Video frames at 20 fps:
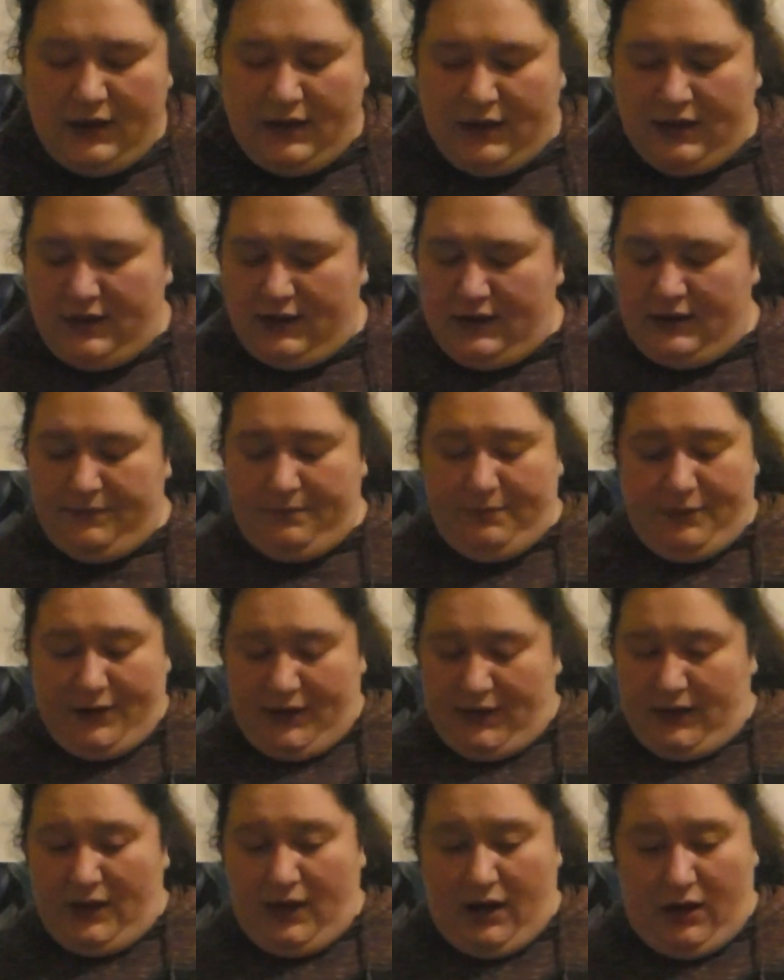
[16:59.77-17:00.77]

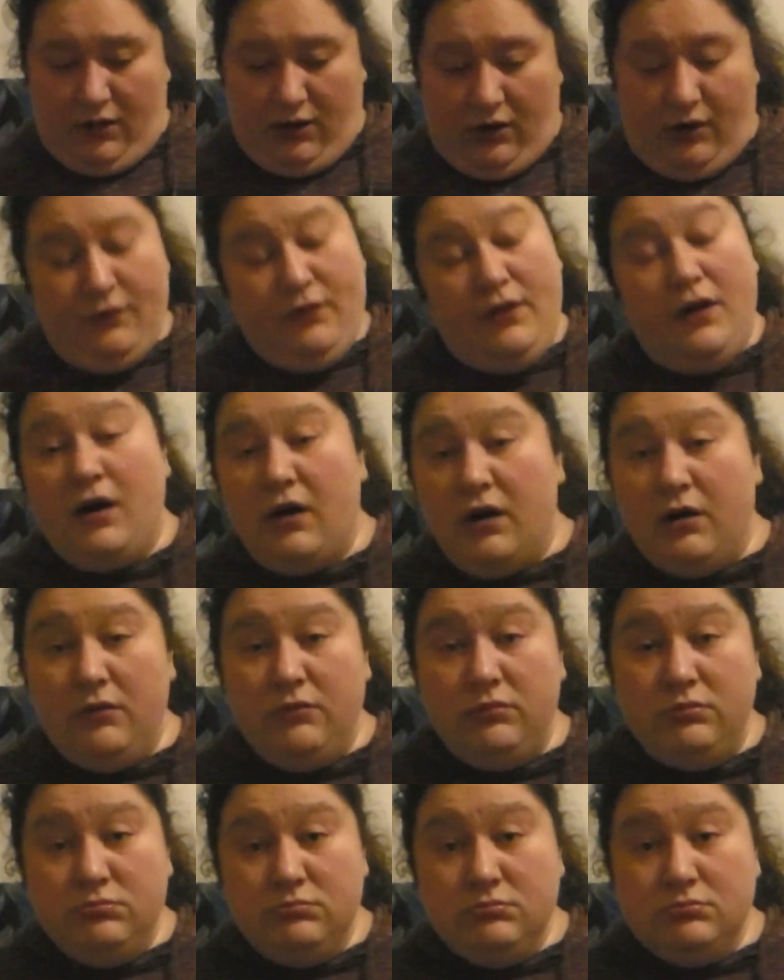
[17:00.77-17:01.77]
But on the
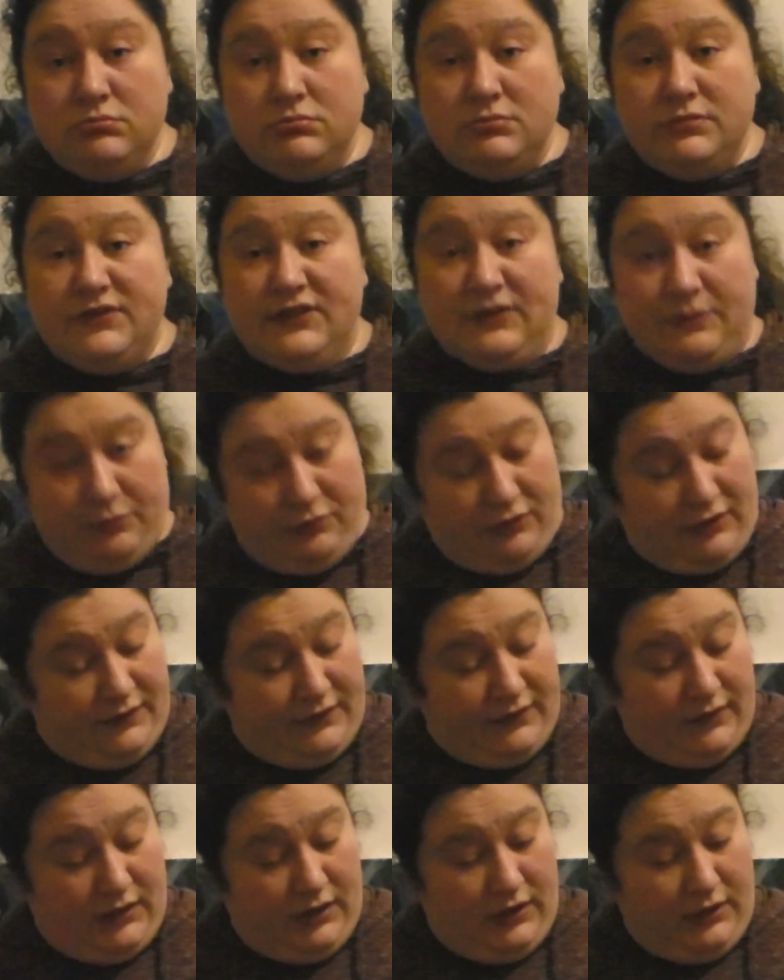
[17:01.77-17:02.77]
whole,
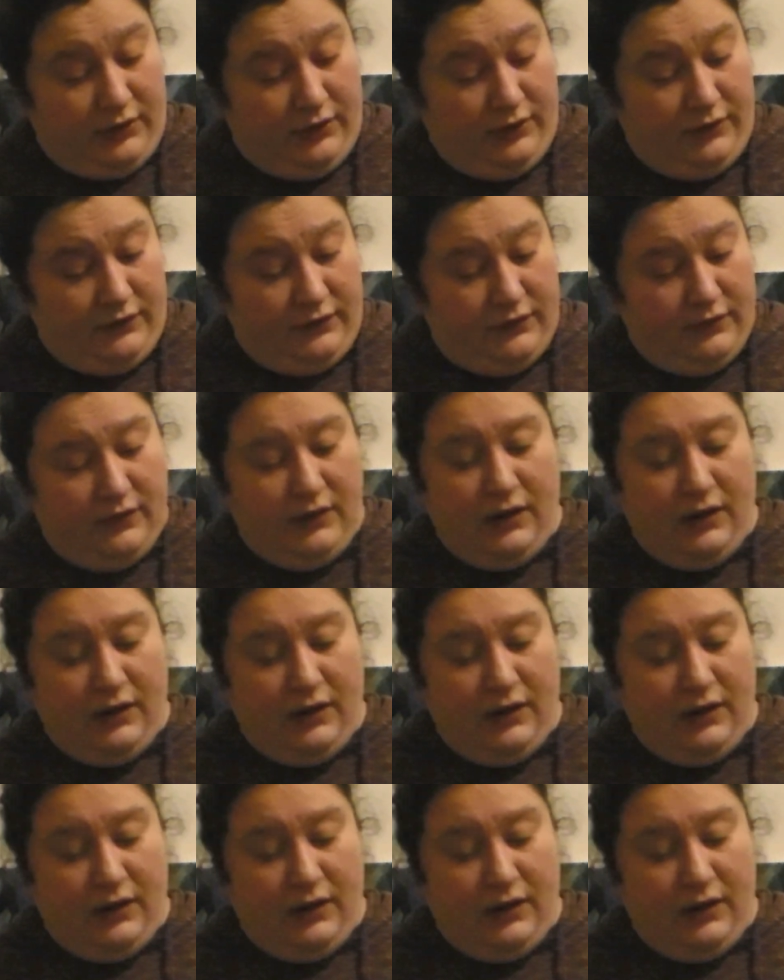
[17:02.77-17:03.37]
surprisingly good.